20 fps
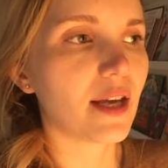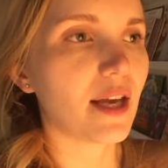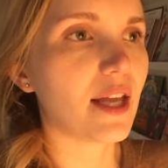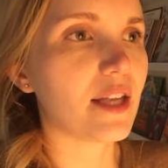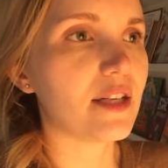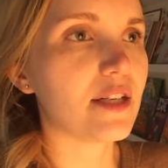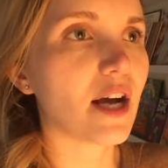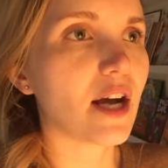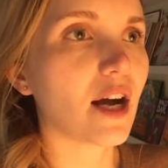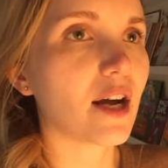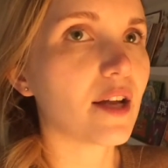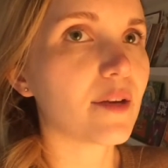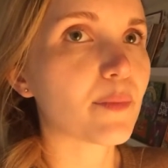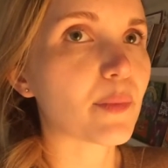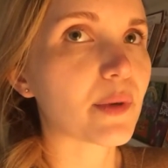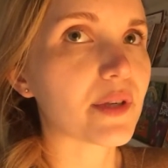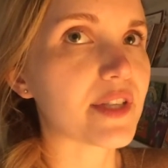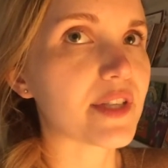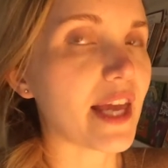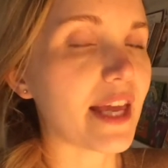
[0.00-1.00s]
And not
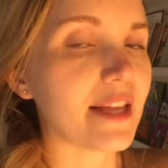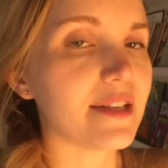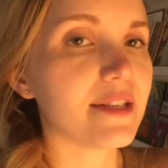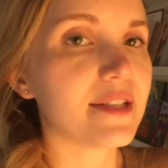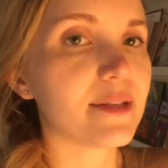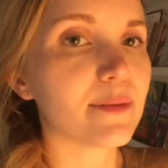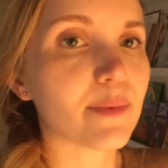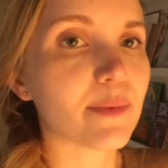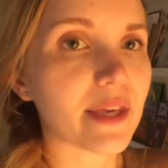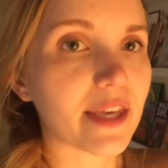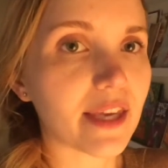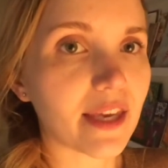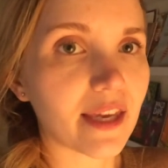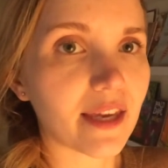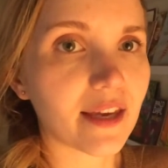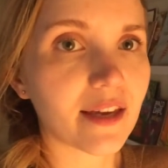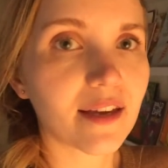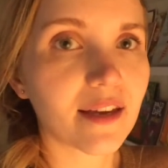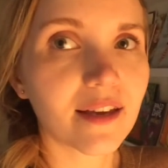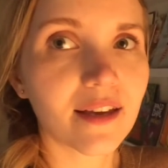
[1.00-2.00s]
pretend to
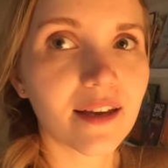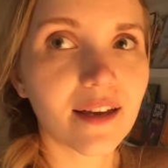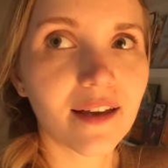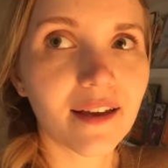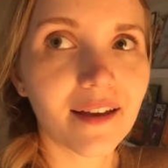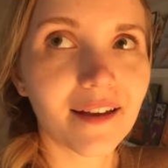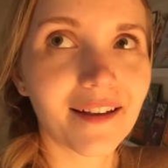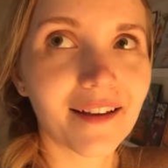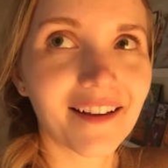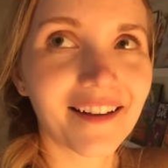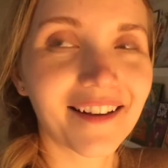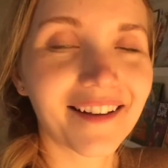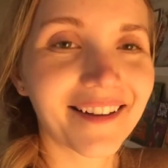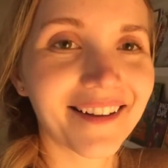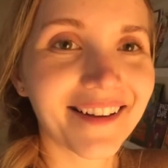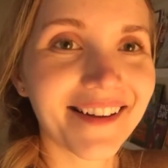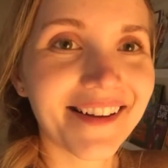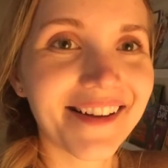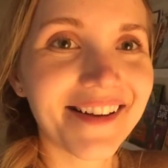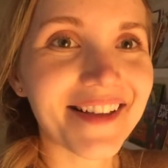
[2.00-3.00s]
be
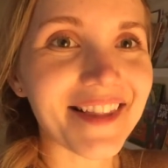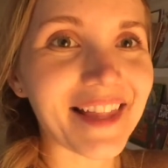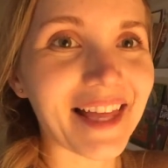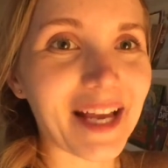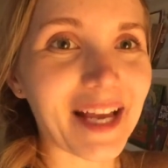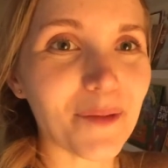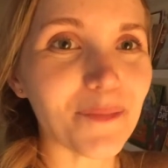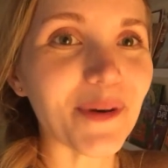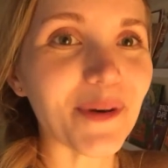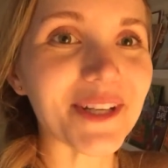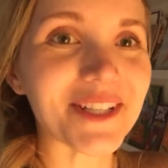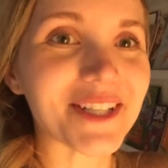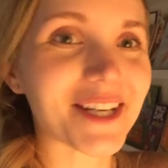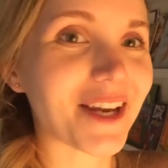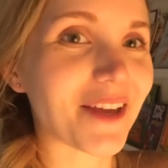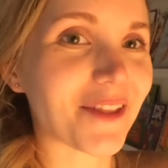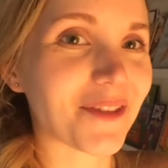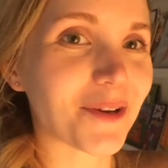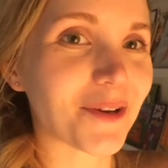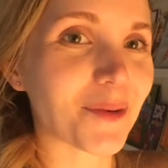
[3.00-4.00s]
like a put
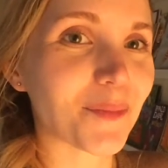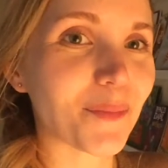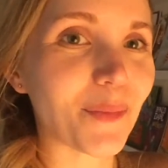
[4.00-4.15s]
together